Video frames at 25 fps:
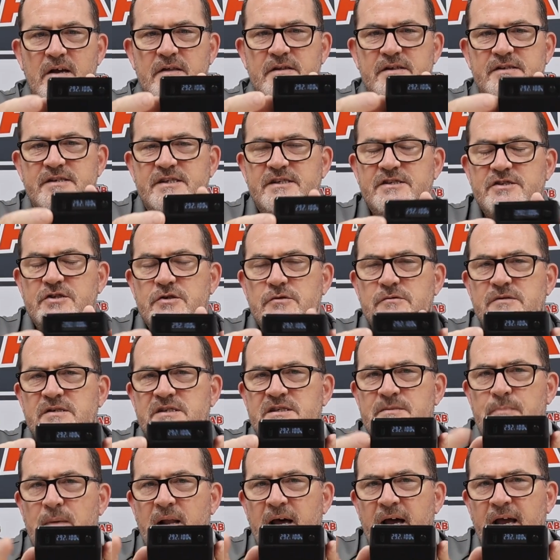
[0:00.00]
The digital
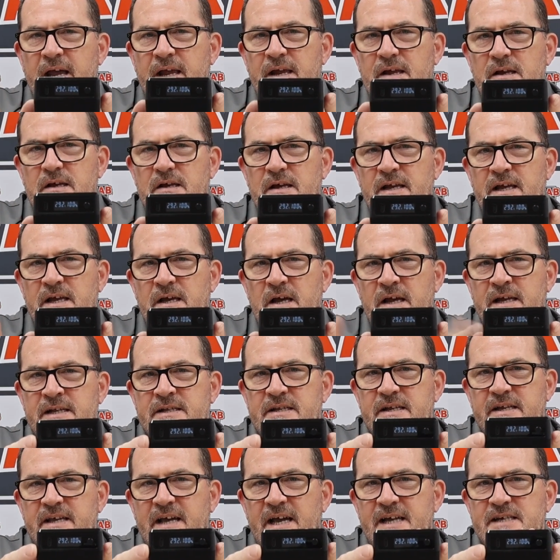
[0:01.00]
display
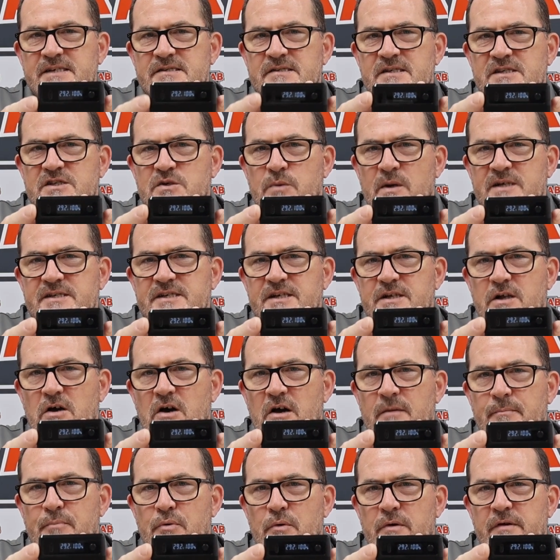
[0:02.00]
indicates the
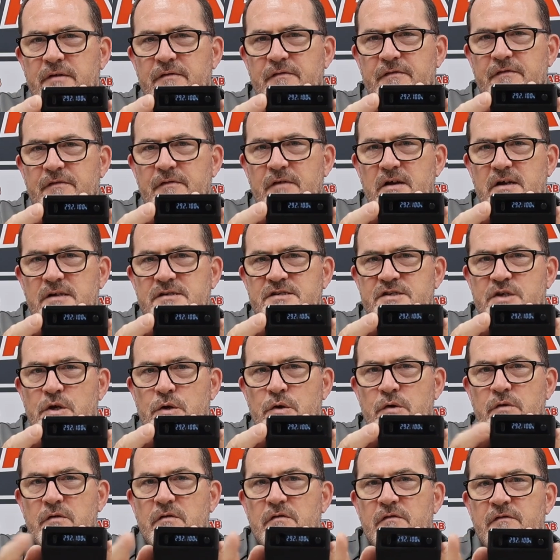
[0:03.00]

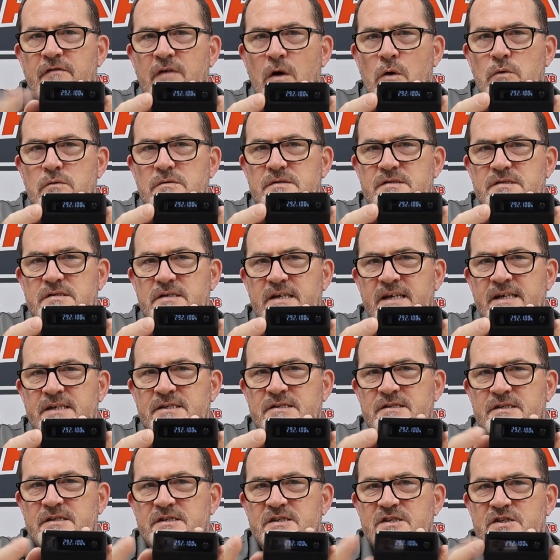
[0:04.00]
29.2 volts
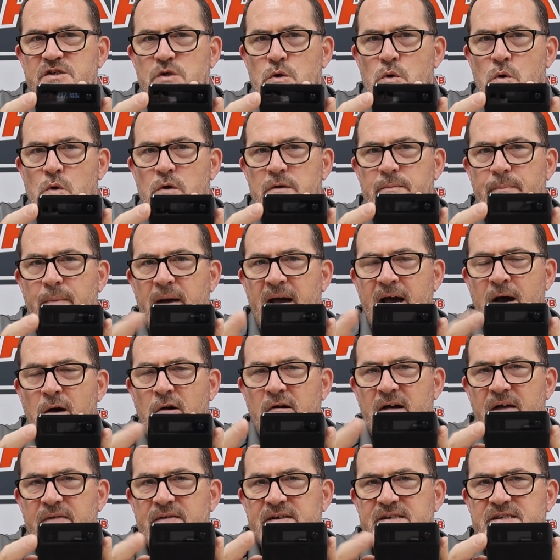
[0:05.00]
is the stored
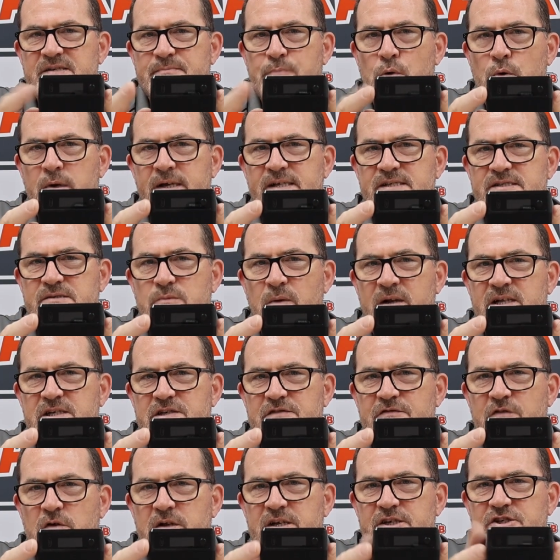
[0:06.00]
power at this point when
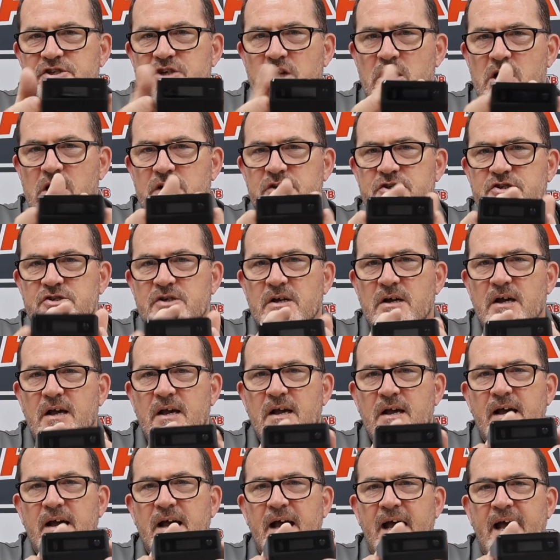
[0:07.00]
it's fully charged,
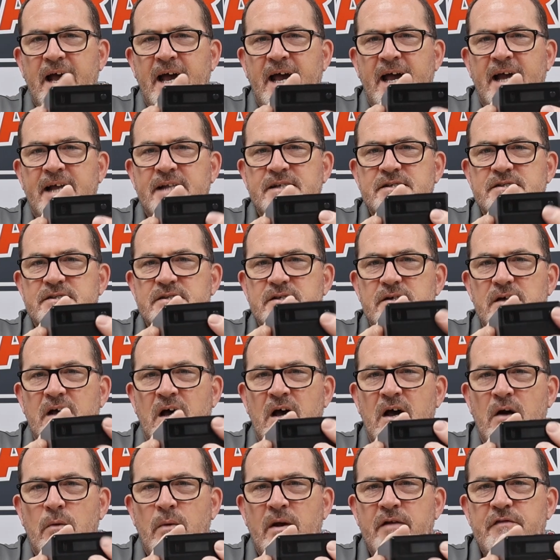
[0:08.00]
and
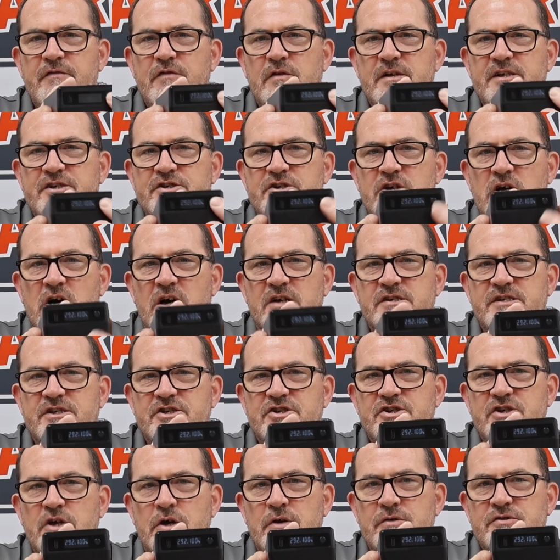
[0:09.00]
when fully charged
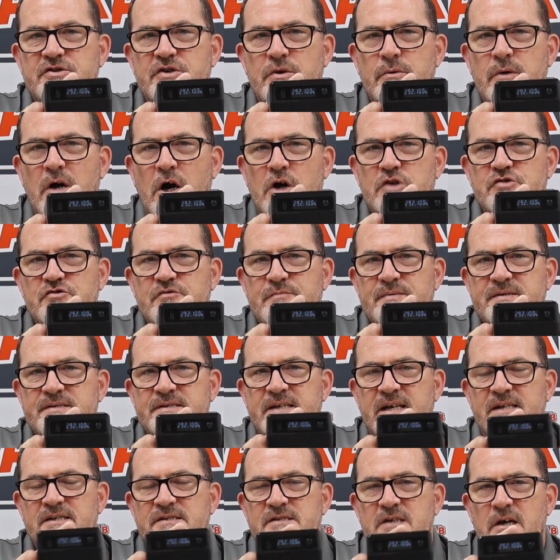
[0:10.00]
it shows you
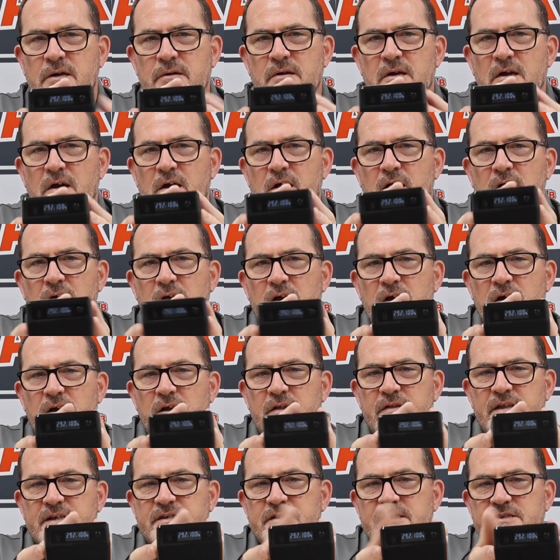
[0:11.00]
100%. So
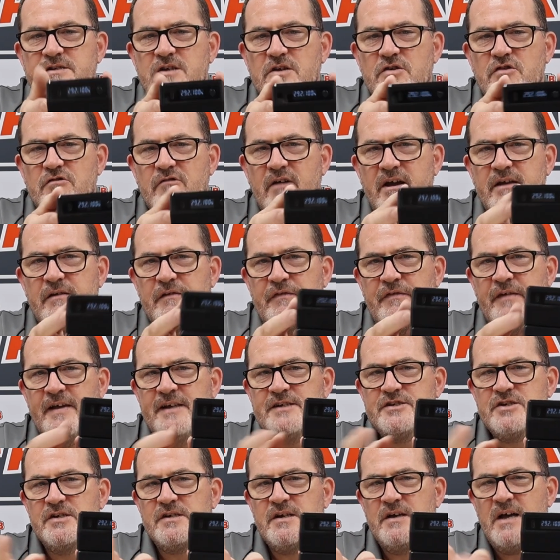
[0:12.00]
this is a great
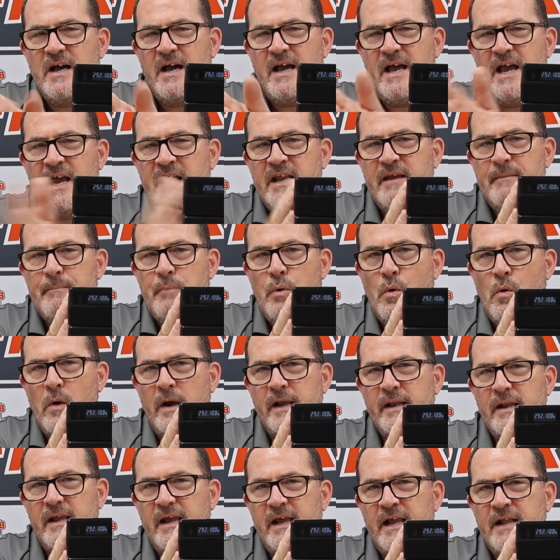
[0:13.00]
feature. At any
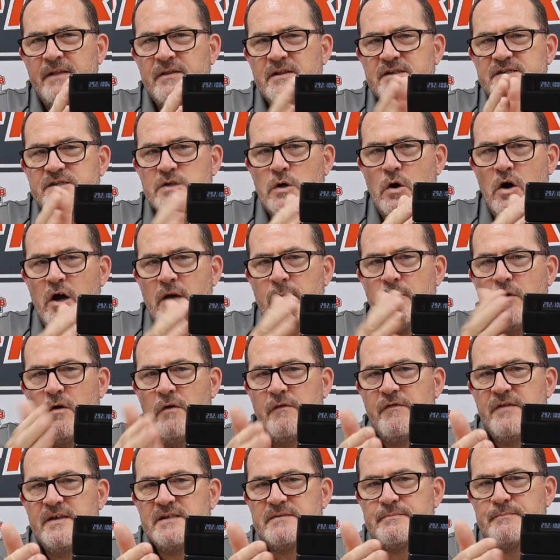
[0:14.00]
point in the time
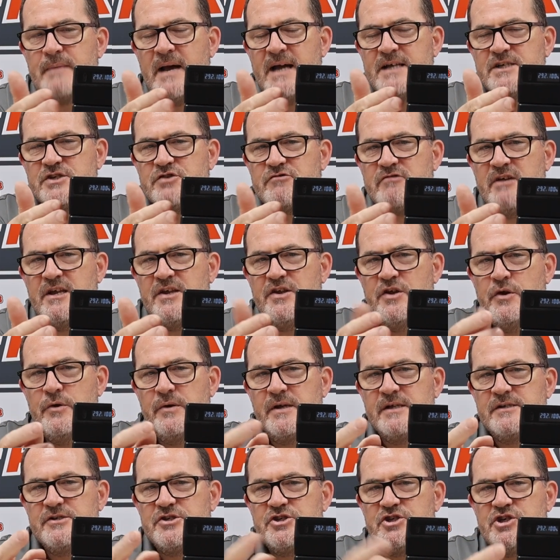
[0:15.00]
of this battery, you
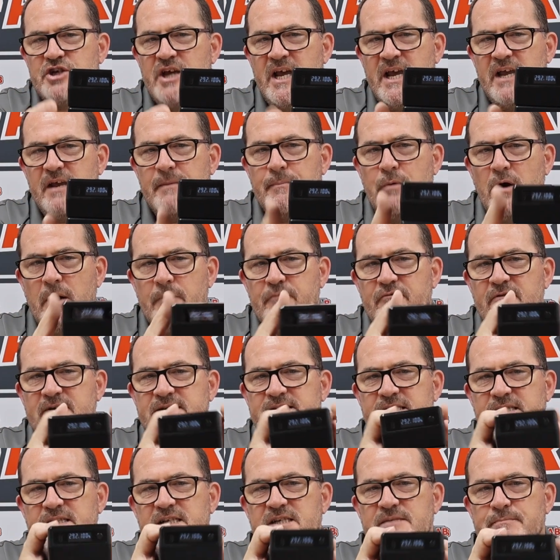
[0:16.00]
can check by
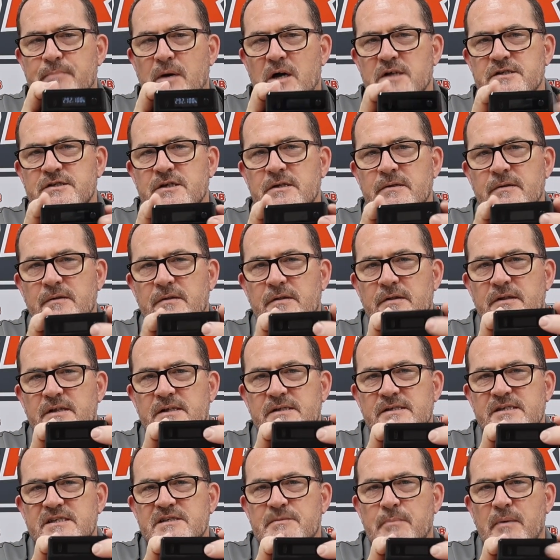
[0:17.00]
pressing this button.
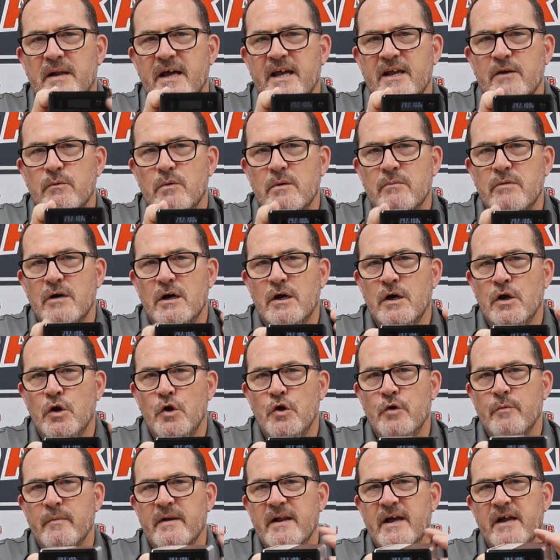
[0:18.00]
The display will
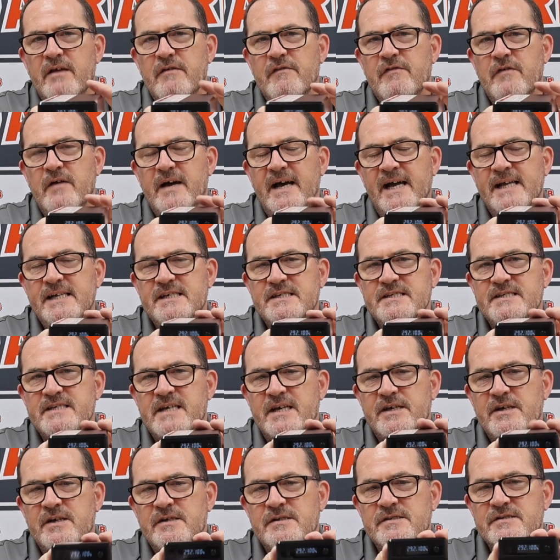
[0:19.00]
illuminate for 8
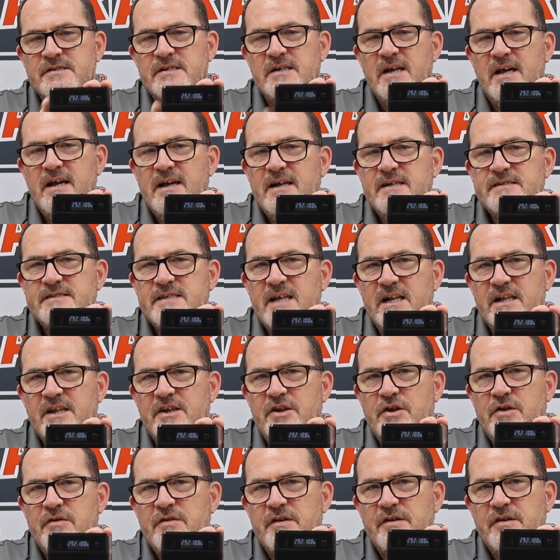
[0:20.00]
seconds,
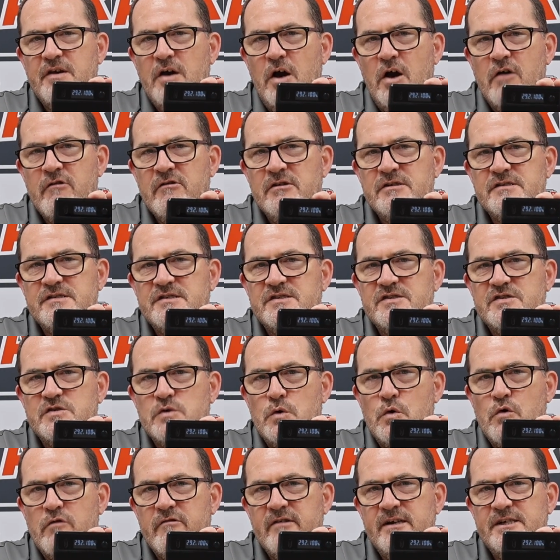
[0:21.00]
telling you the current
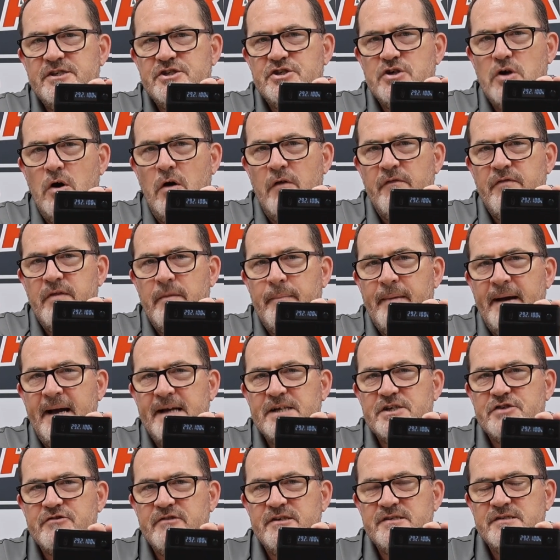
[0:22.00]
storage of the
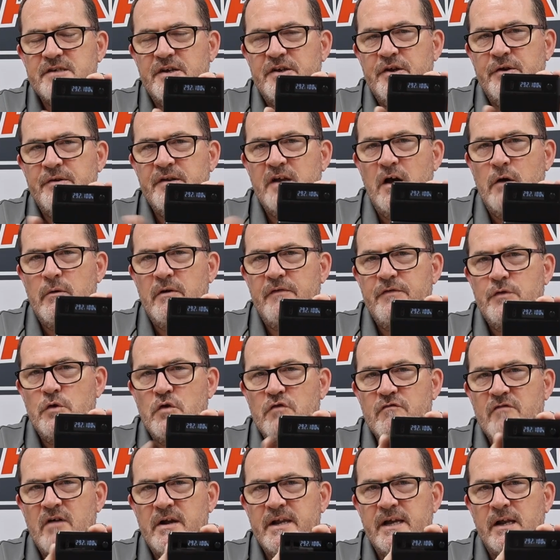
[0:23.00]
battery, so you know if
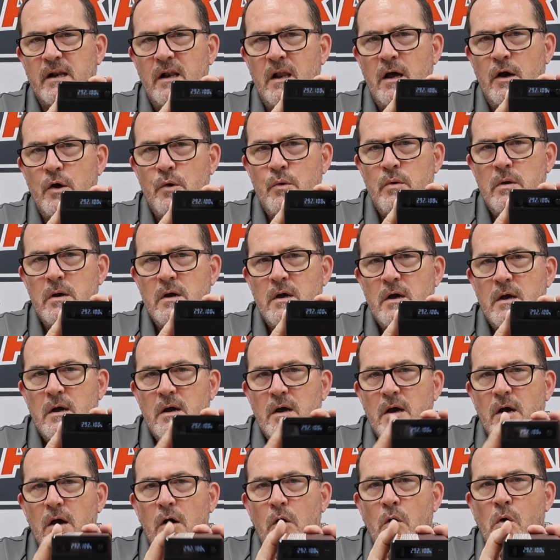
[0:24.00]
you're running low
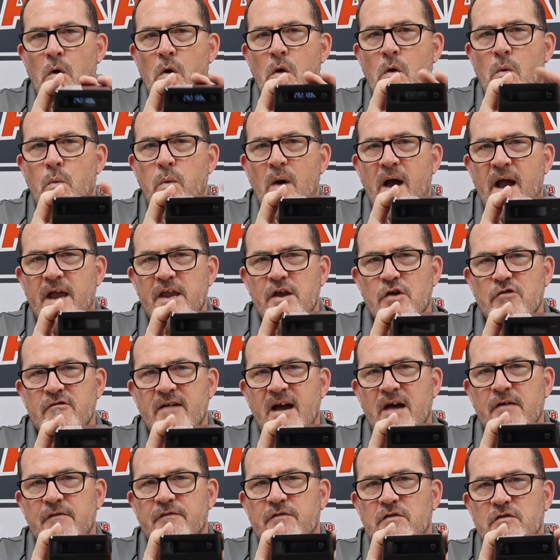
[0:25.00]
or where you're
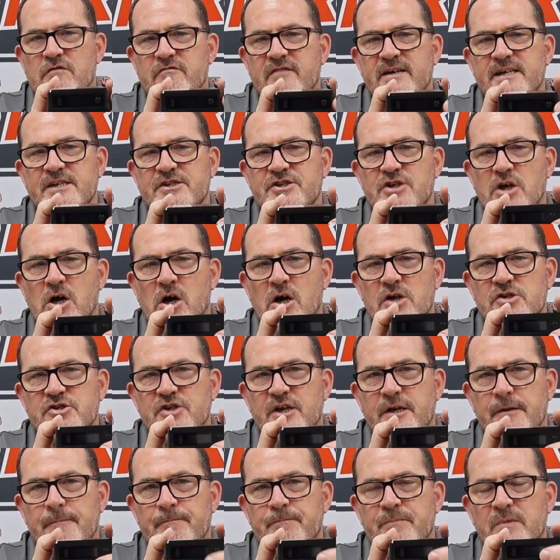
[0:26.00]
at for
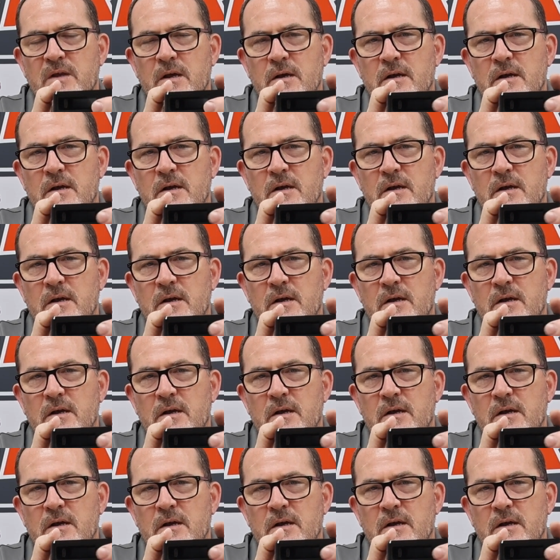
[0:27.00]
recharging.